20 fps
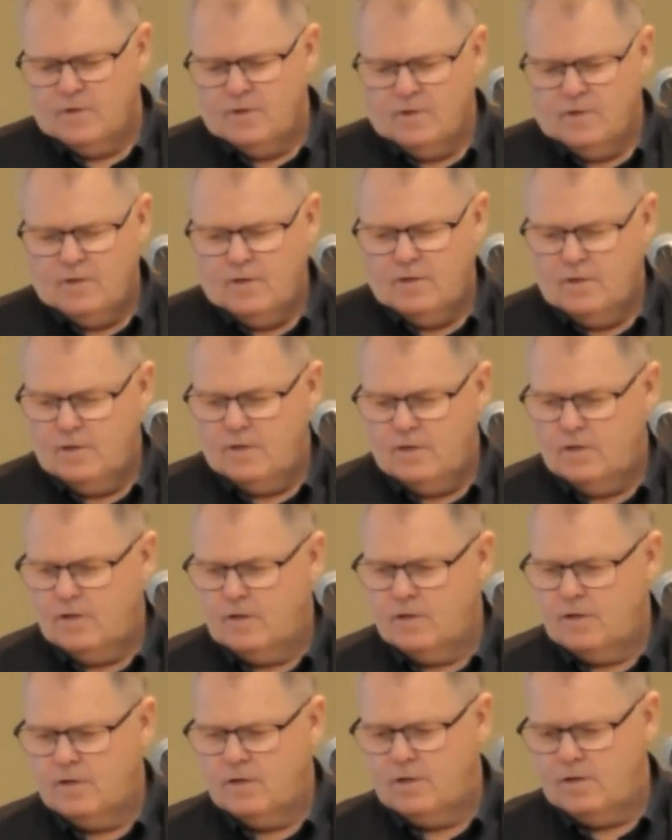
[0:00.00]

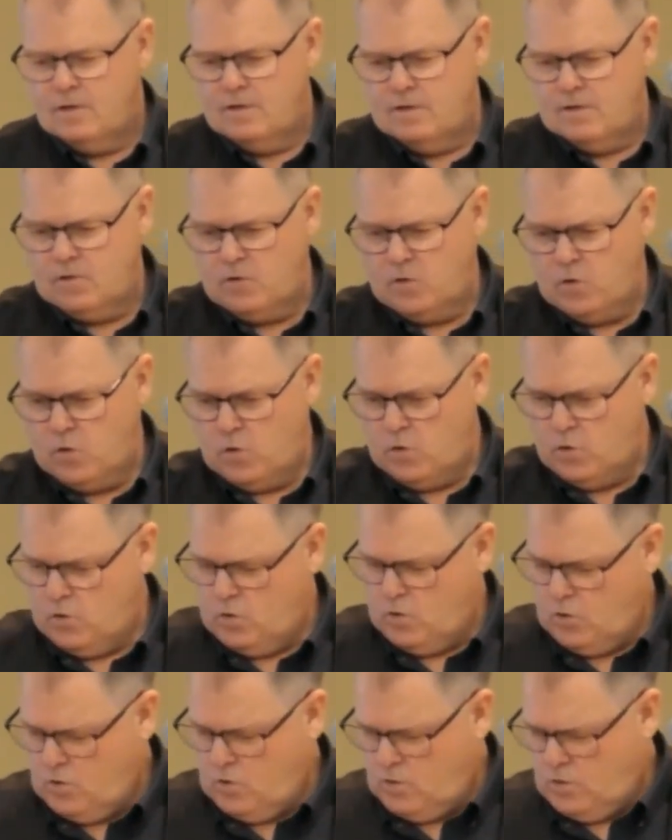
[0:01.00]

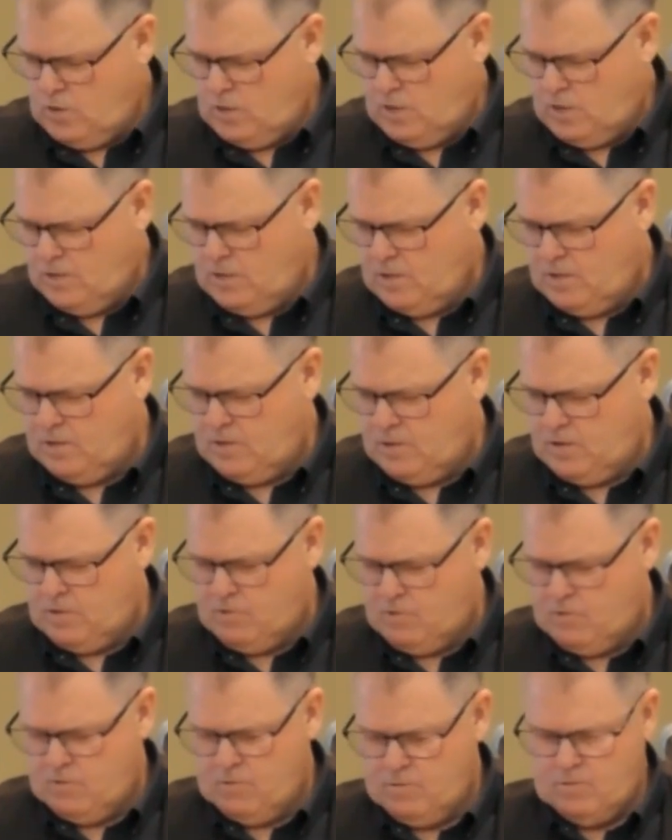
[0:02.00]

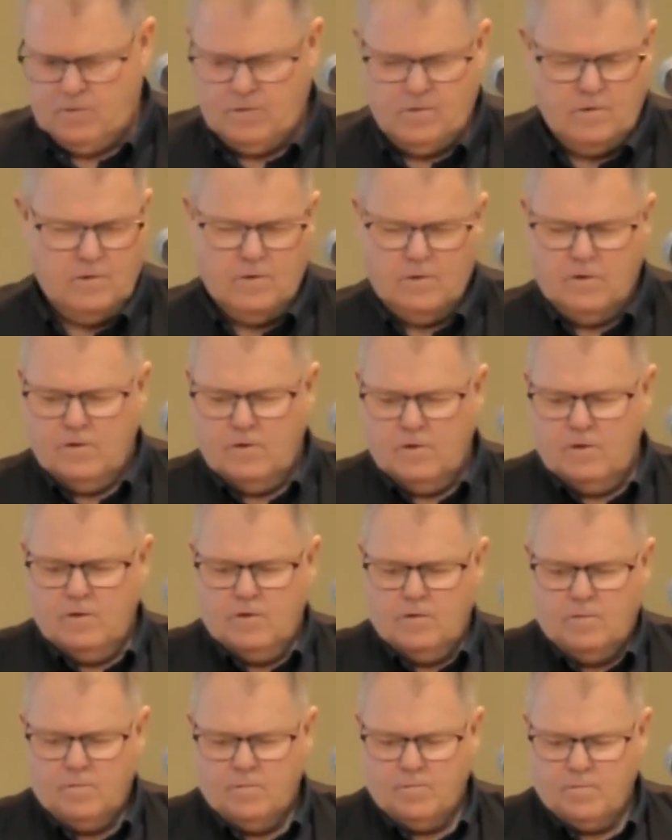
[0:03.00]

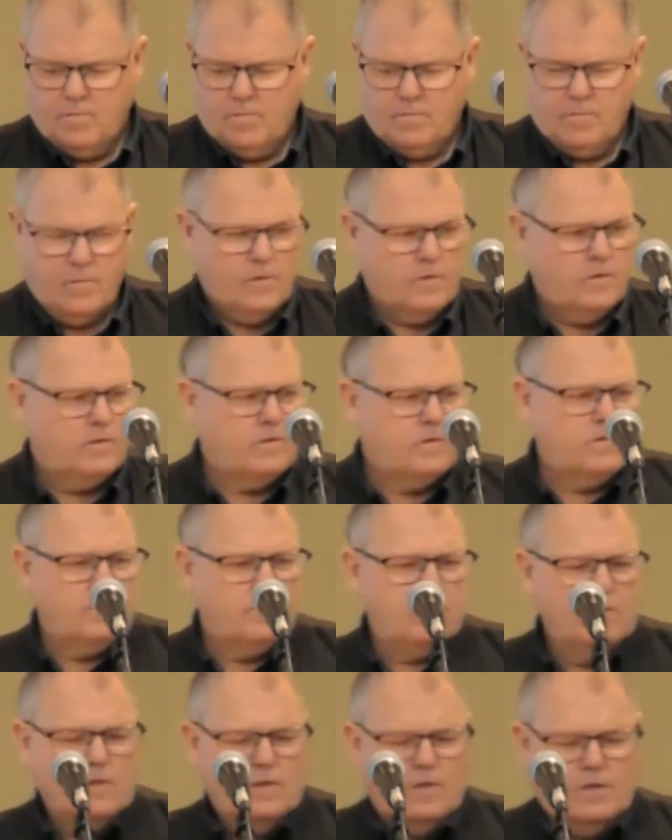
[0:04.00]

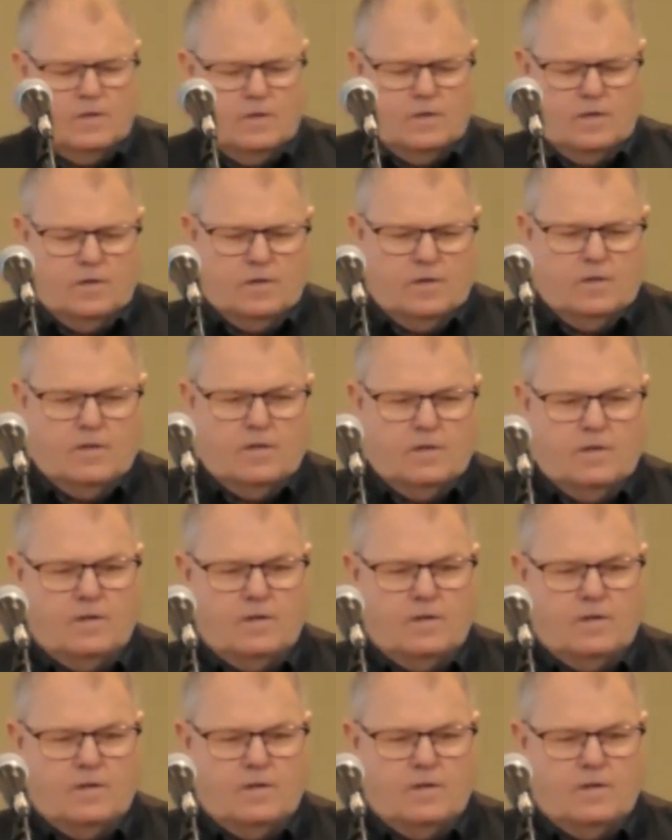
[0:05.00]
[no speech]